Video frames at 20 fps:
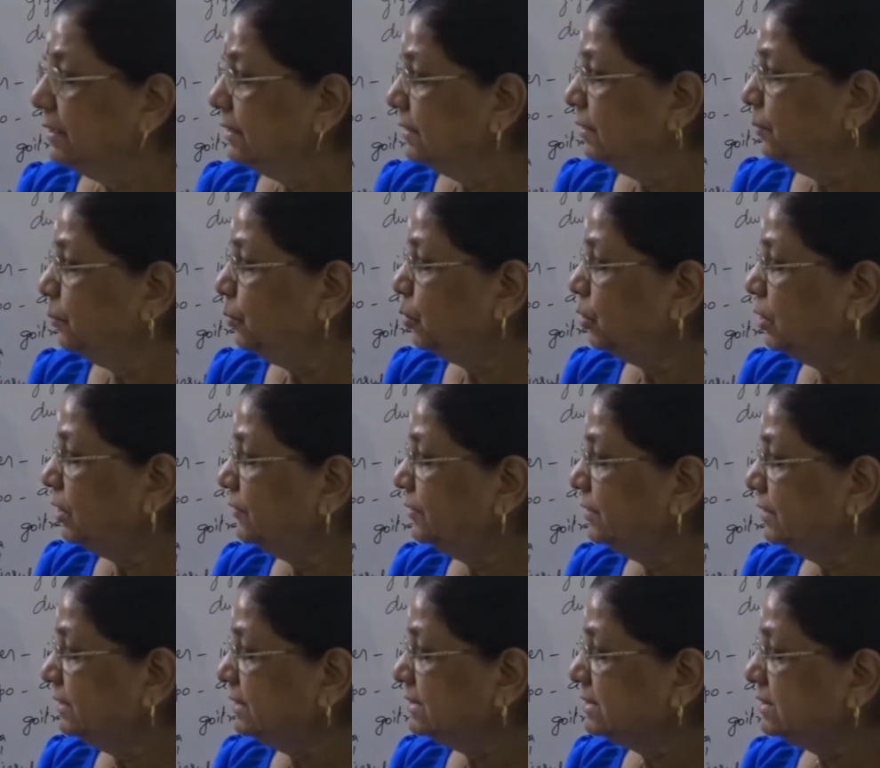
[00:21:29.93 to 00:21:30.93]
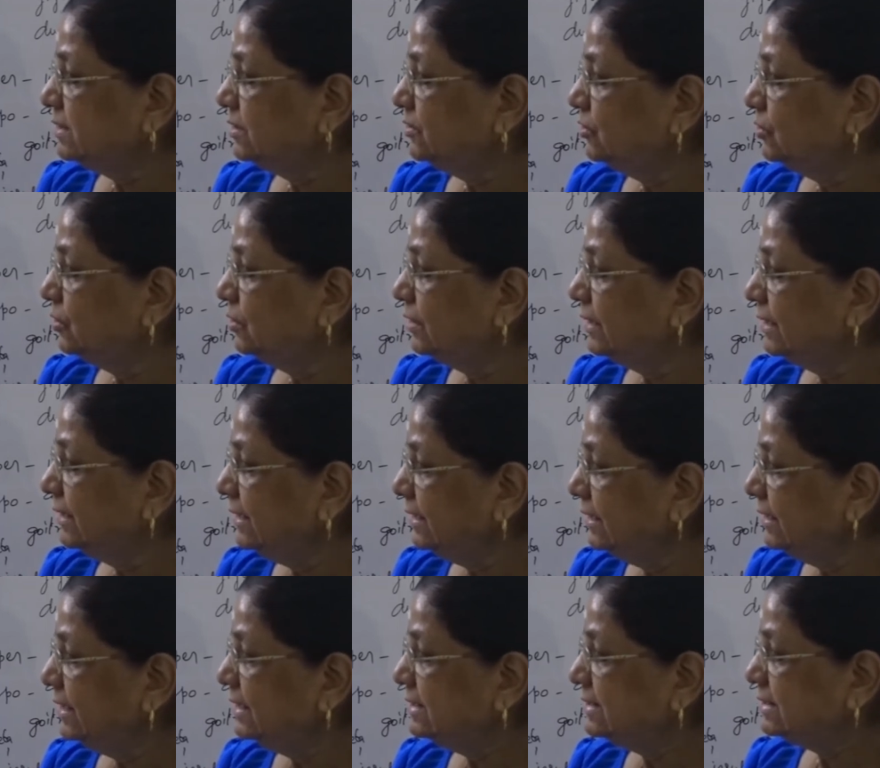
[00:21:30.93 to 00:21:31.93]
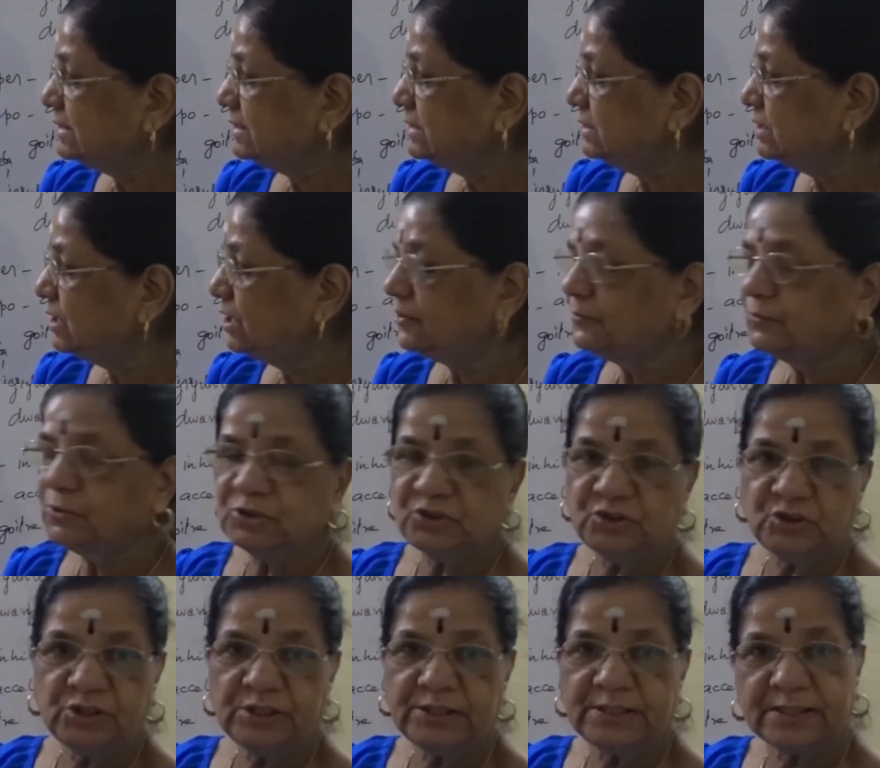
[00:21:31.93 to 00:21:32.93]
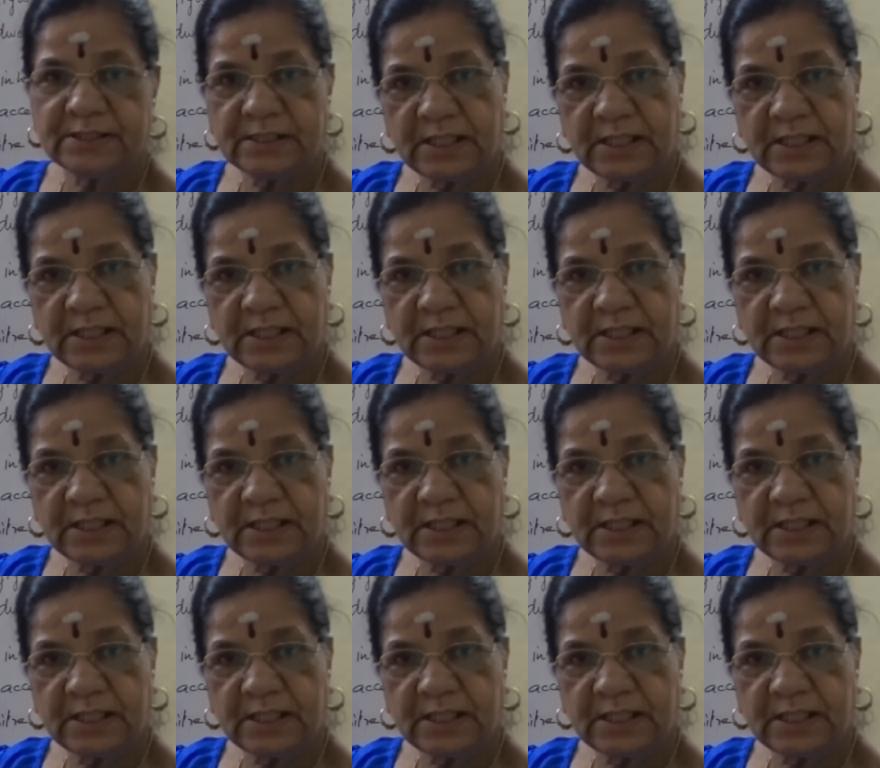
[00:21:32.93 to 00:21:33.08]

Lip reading: The book is estrogen, ESTROGN,